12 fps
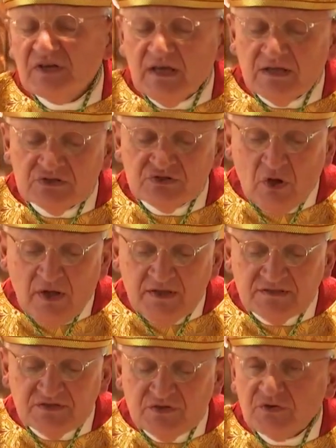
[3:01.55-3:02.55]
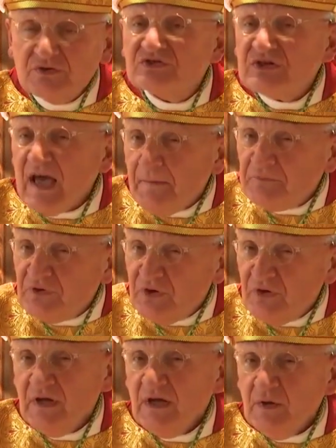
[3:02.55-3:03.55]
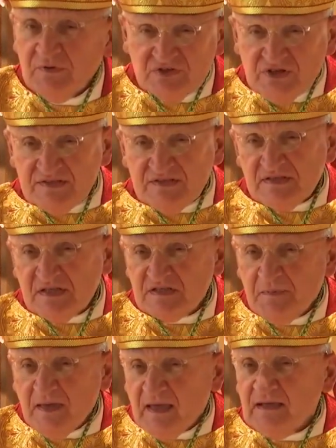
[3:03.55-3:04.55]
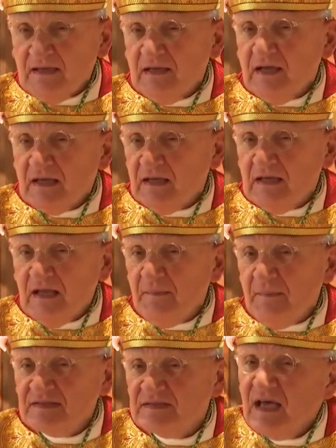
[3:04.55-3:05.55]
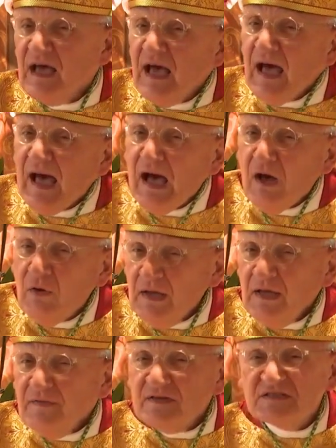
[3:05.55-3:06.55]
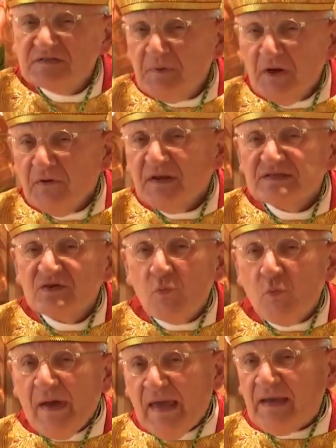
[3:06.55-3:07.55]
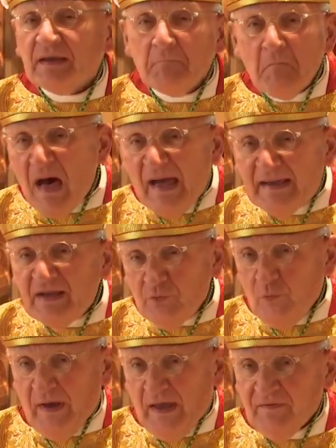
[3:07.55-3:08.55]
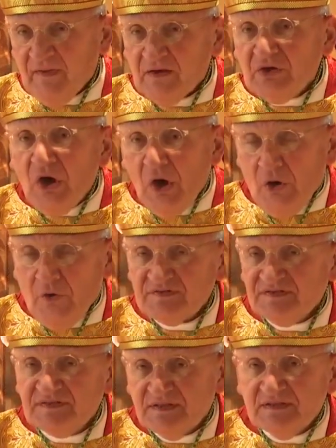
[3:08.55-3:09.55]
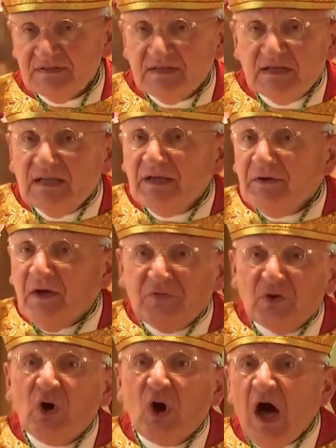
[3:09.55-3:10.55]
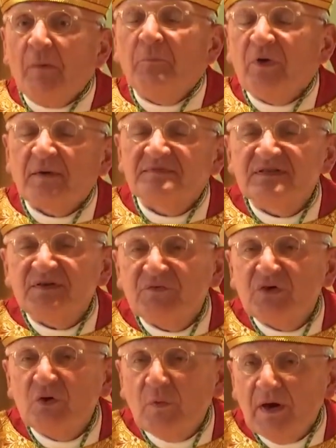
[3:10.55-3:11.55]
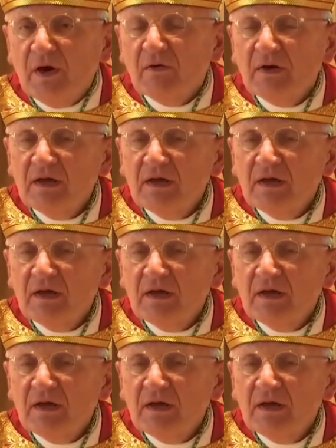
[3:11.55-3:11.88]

in John's third chapter, when Jesus is speaking to Nicodemus, how the Spirit is a wind, a mighty wind that goes to clear out the cobwebs, if you will.